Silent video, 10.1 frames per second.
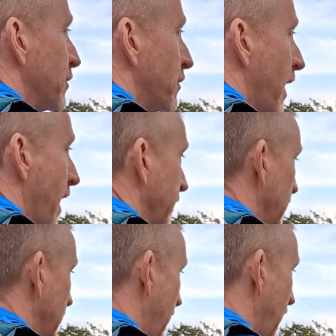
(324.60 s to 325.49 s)
the fact
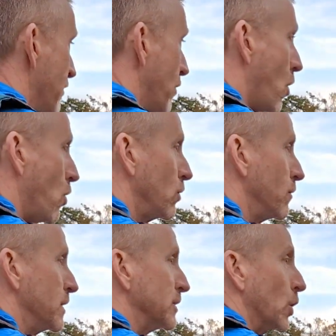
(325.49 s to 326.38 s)
that I have all
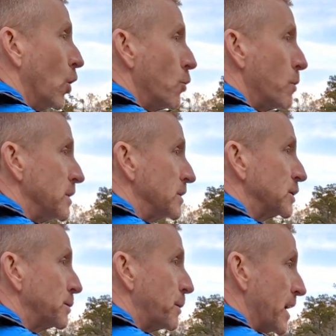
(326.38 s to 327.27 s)
of this open
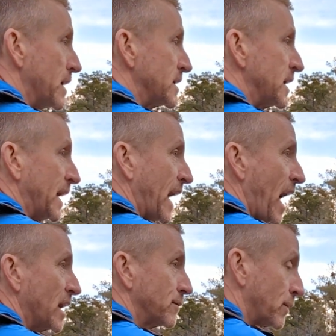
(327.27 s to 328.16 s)
space to
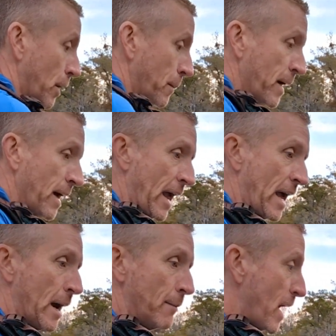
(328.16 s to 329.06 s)
cast from,
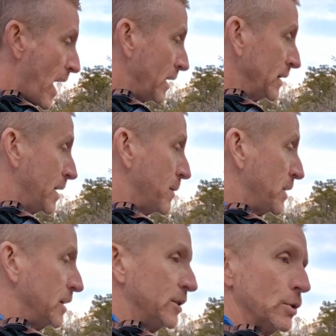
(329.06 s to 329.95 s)
and I'm not
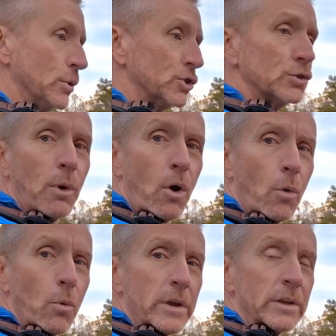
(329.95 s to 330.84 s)
limited to a
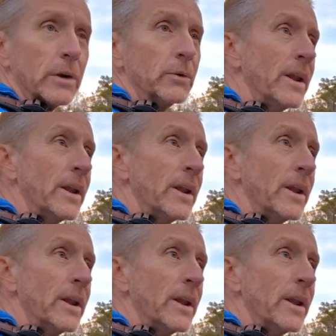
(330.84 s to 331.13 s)
small window.